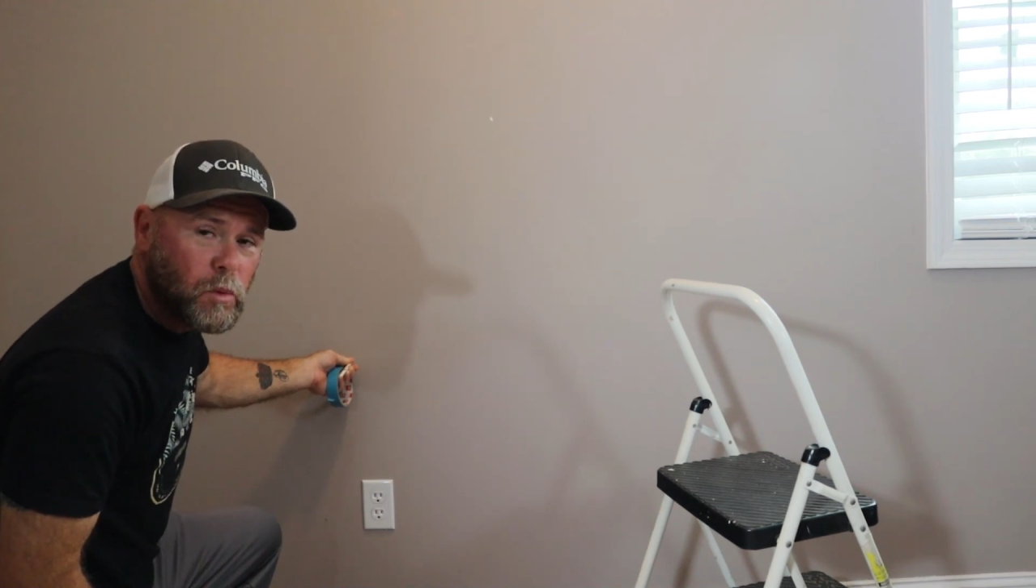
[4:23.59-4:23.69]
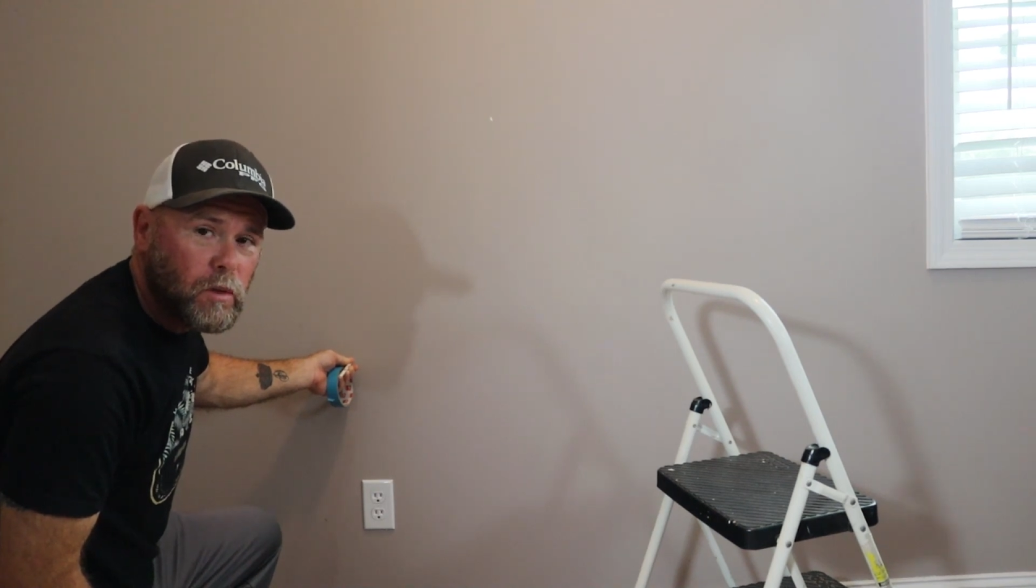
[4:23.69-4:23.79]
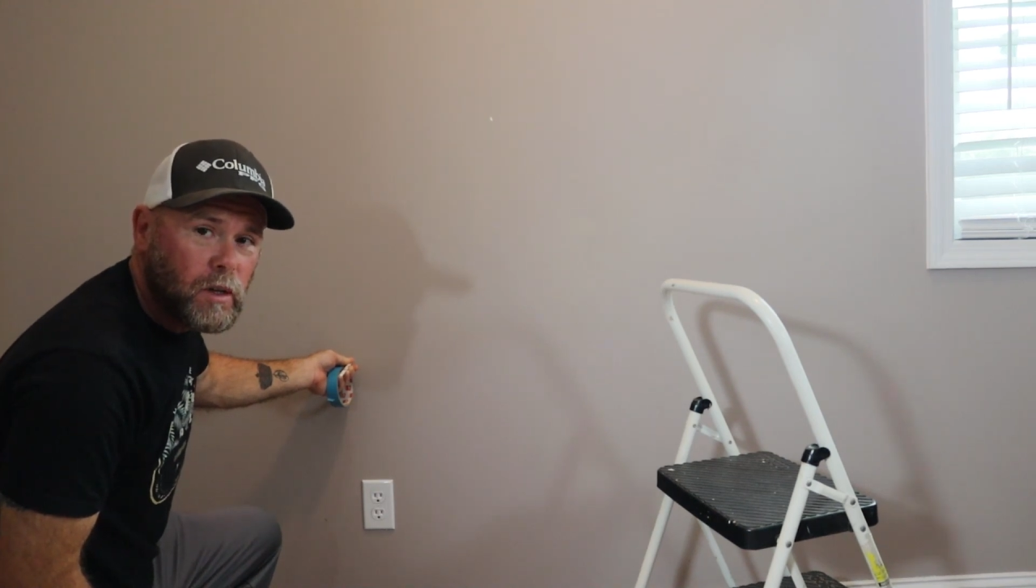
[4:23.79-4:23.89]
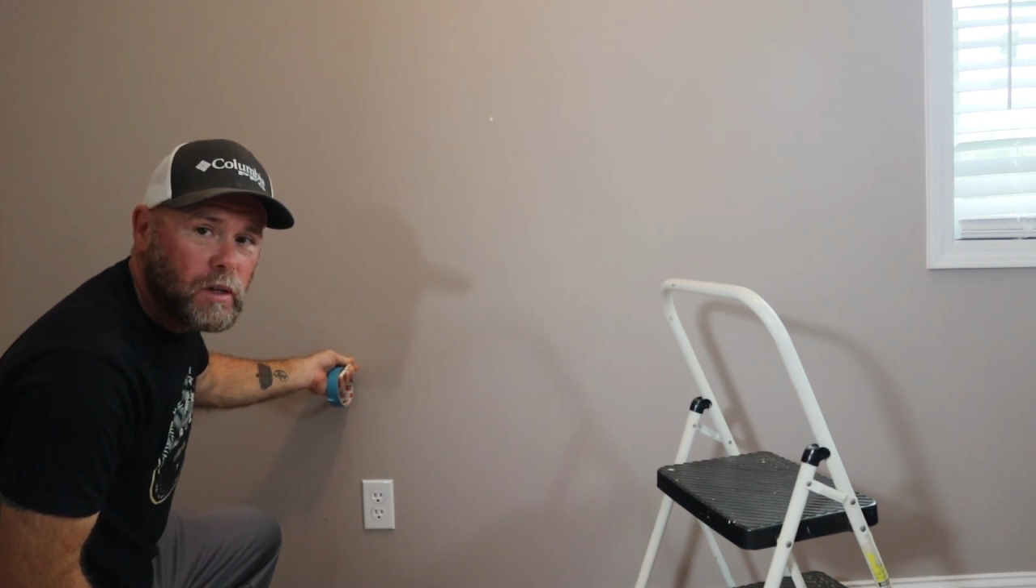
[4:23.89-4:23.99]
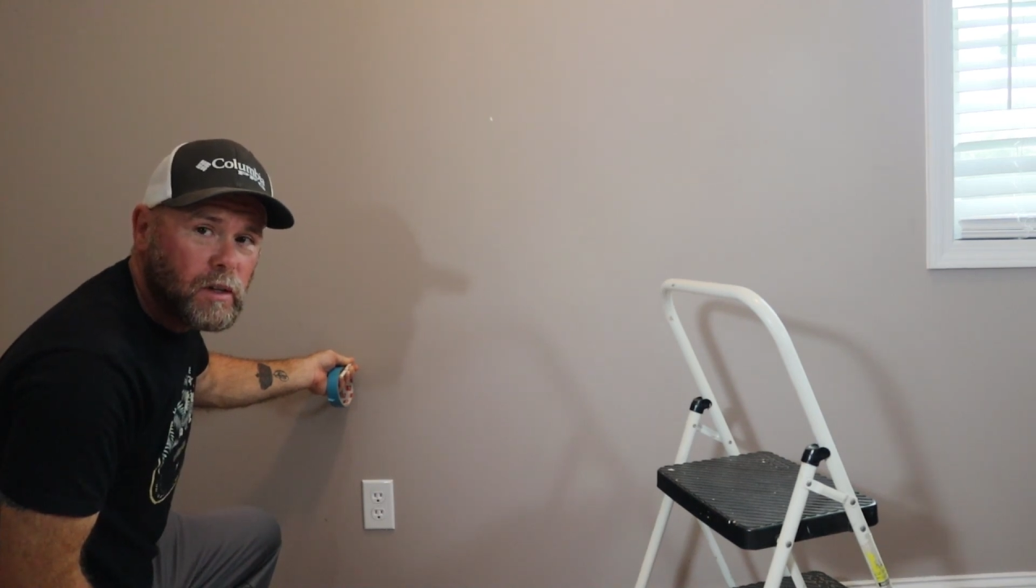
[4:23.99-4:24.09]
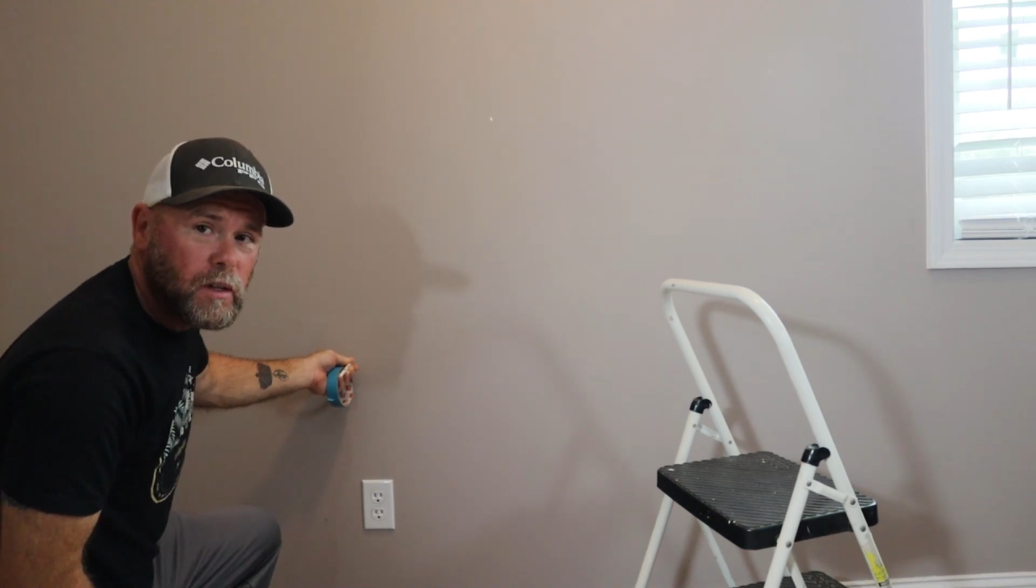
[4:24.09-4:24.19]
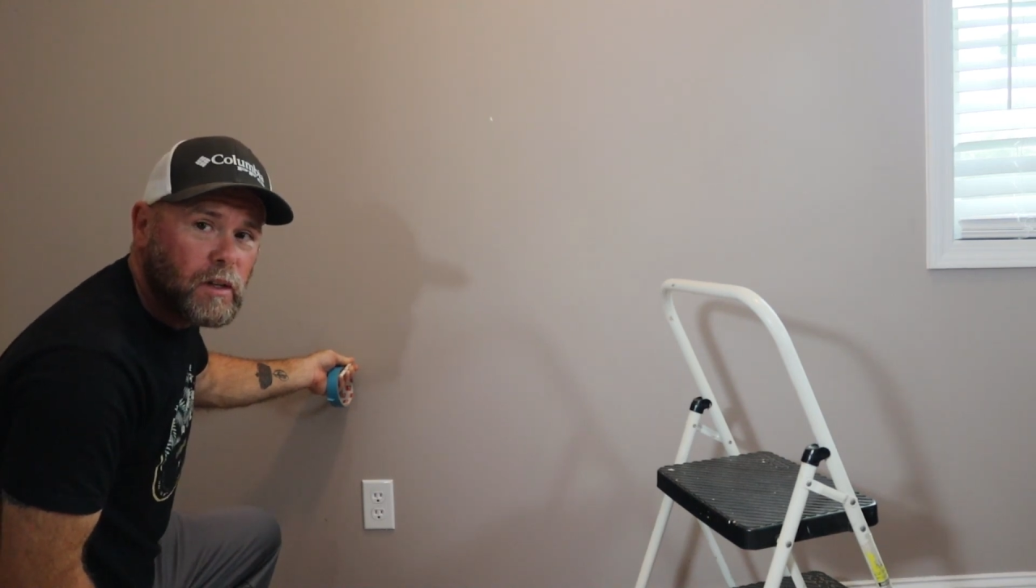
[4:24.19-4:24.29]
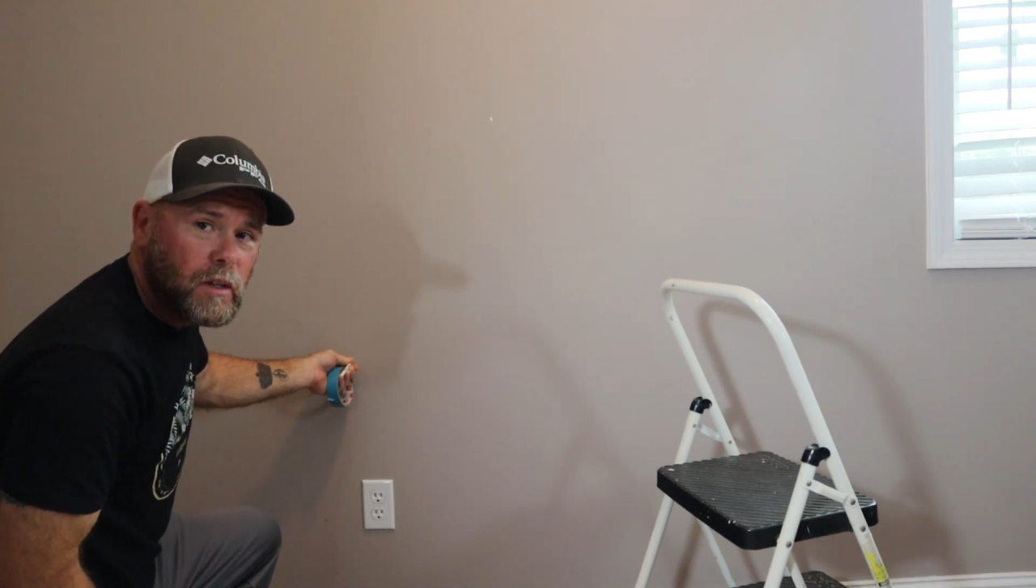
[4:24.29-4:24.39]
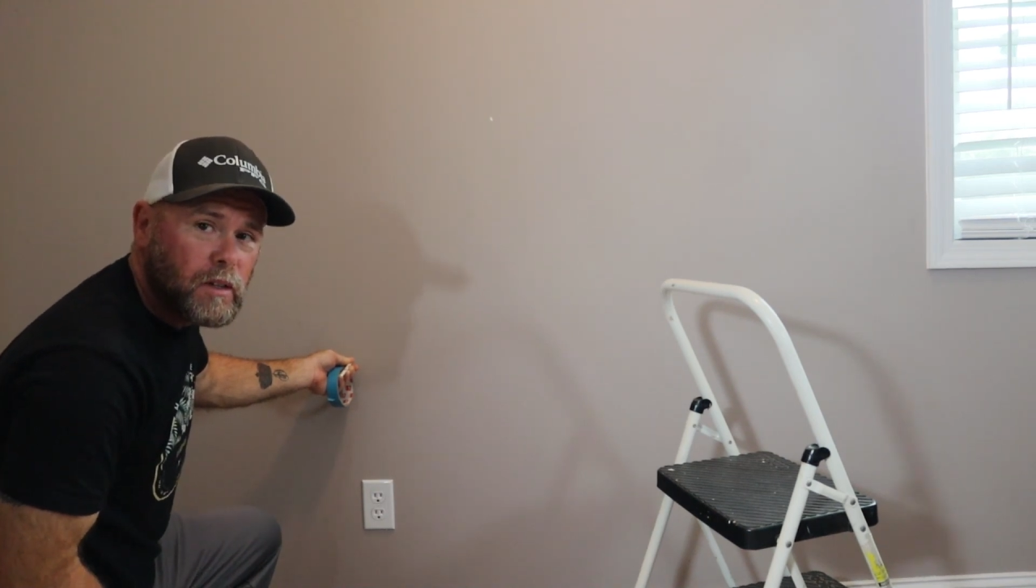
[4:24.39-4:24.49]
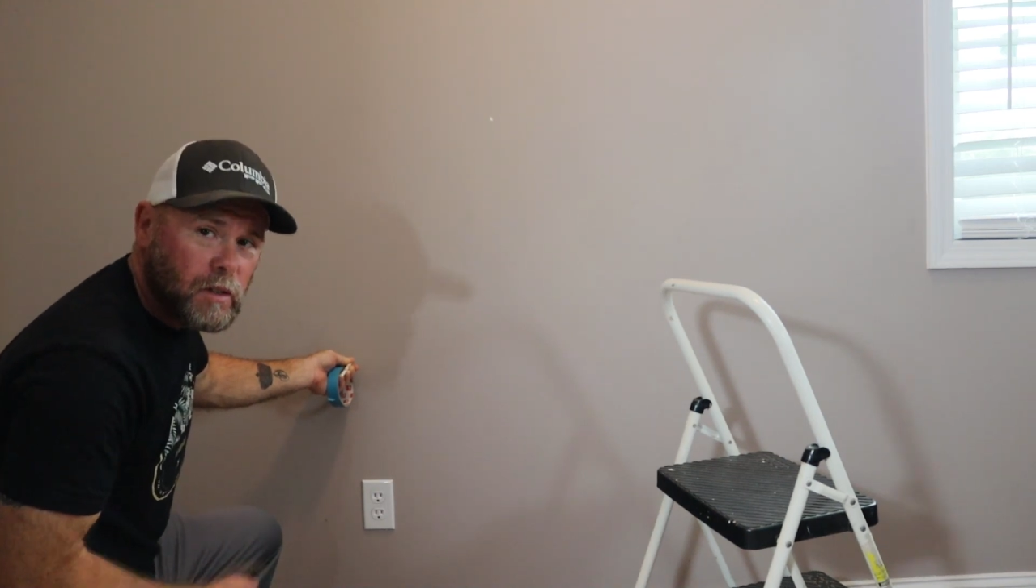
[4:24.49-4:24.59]
where
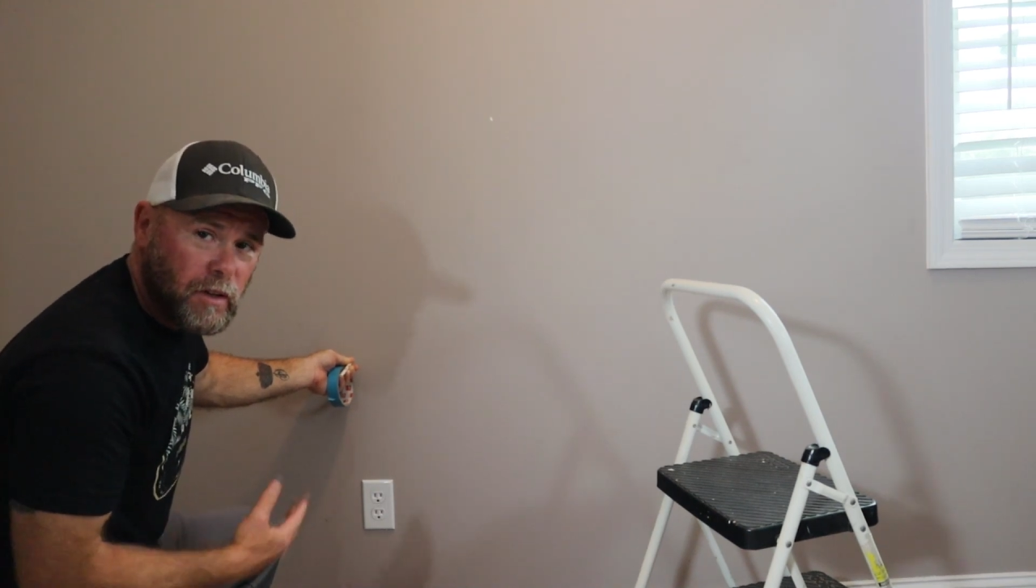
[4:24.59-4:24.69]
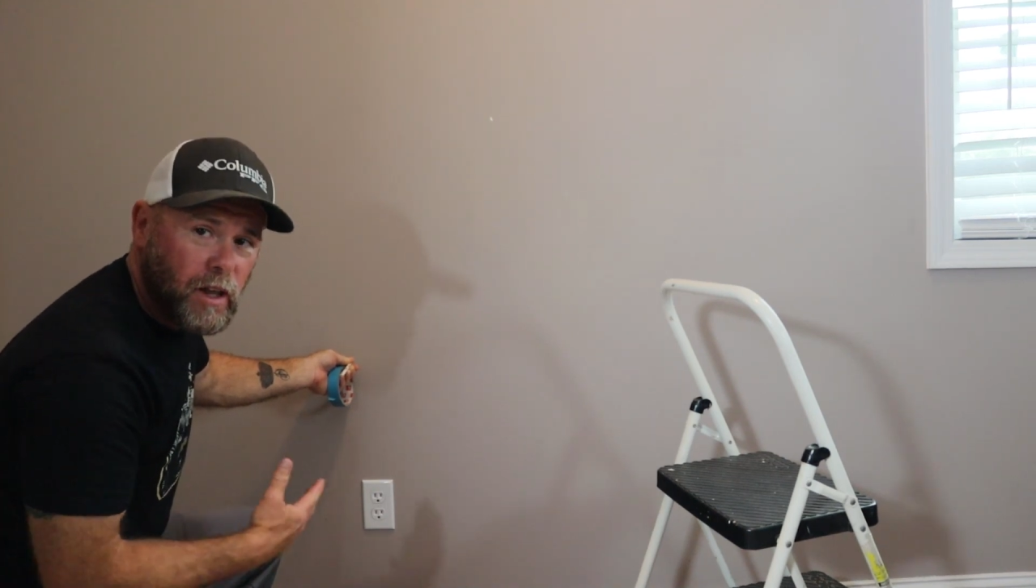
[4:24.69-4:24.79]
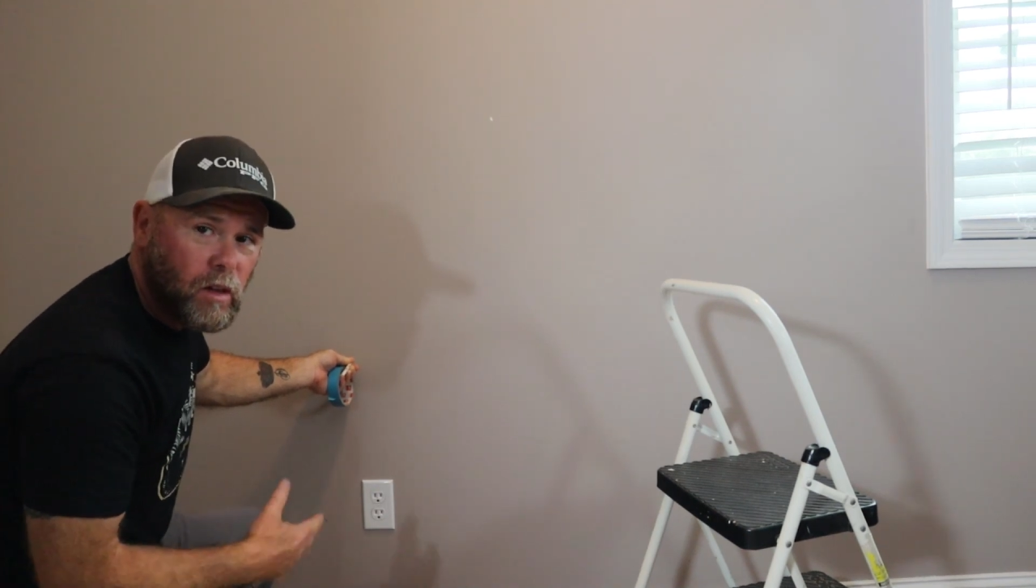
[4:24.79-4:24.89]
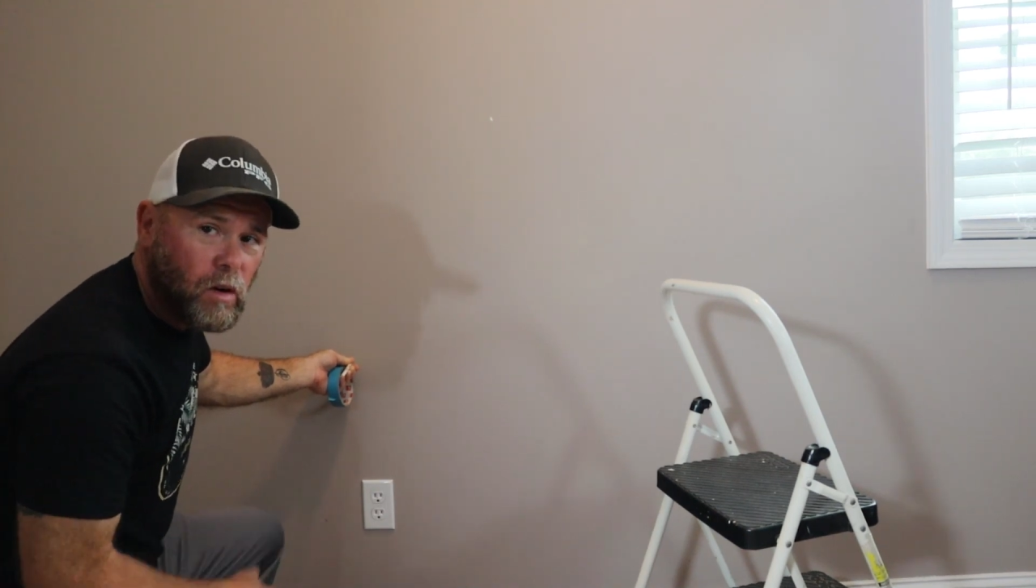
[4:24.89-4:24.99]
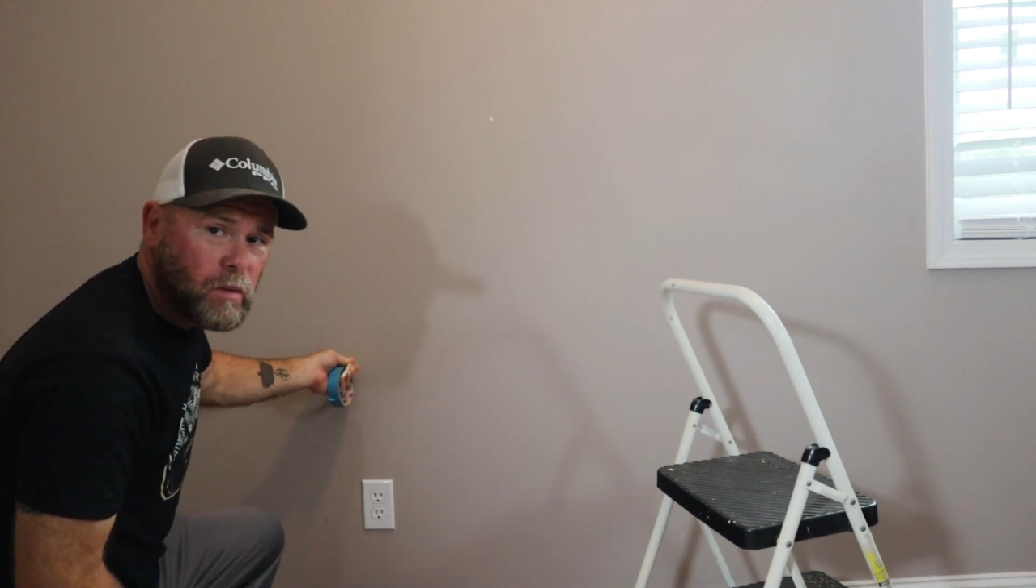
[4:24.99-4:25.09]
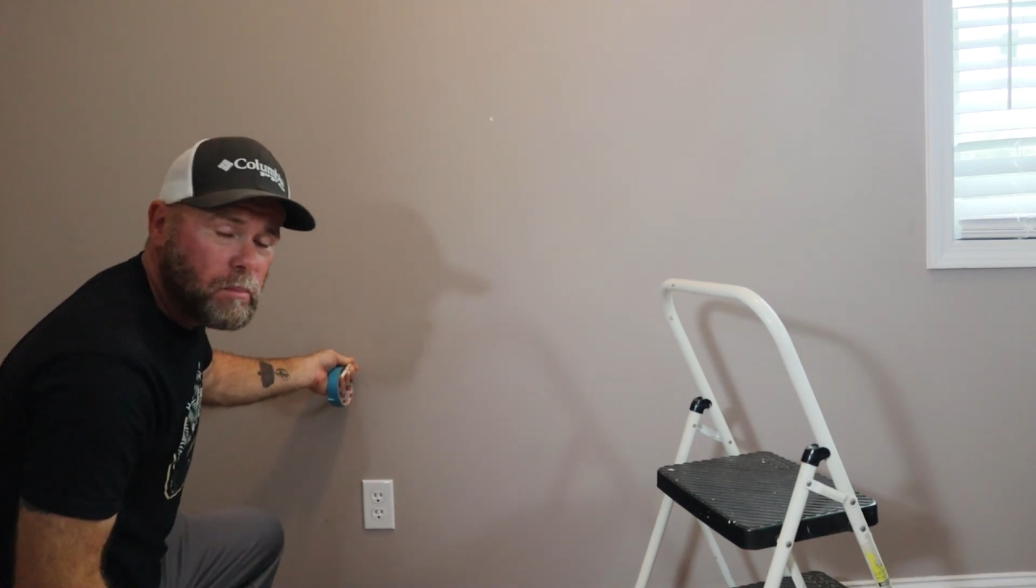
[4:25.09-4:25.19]
to nail our